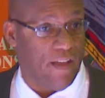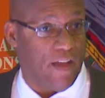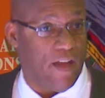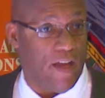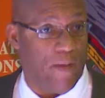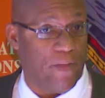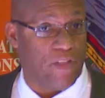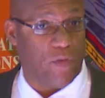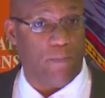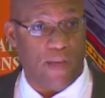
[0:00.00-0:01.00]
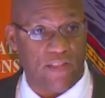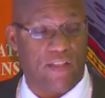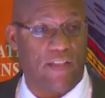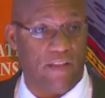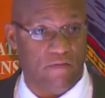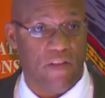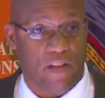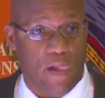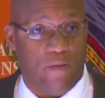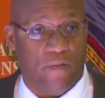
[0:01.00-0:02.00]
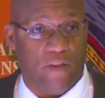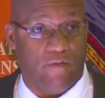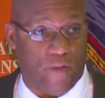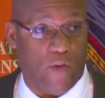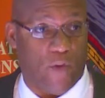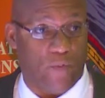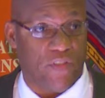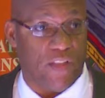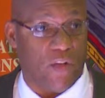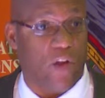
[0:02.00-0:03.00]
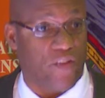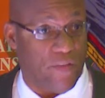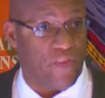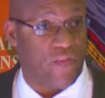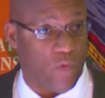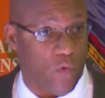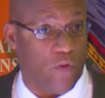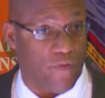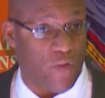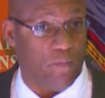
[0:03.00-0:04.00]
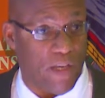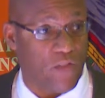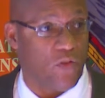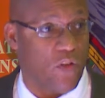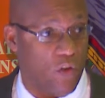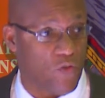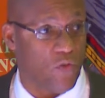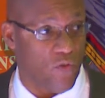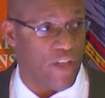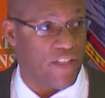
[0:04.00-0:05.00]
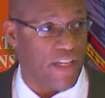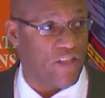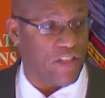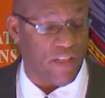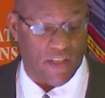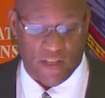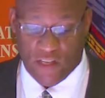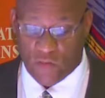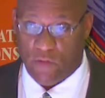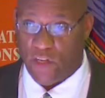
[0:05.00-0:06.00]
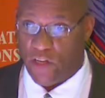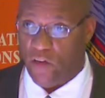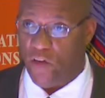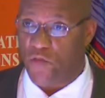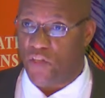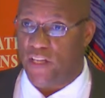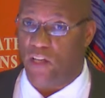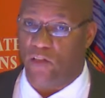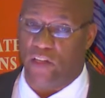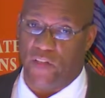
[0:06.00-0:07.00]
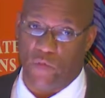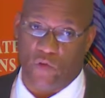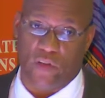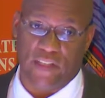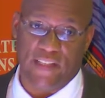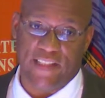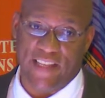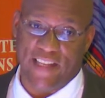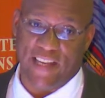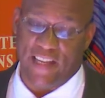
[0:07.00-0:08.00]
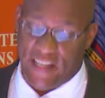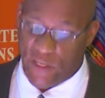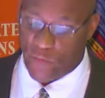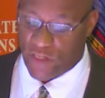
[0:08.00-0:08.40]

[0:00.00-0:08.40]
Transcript: And so he basically confirms that there are differences in worldview based on cultural orientation. So I would encourage you to take a look at his work, 1989, Edwin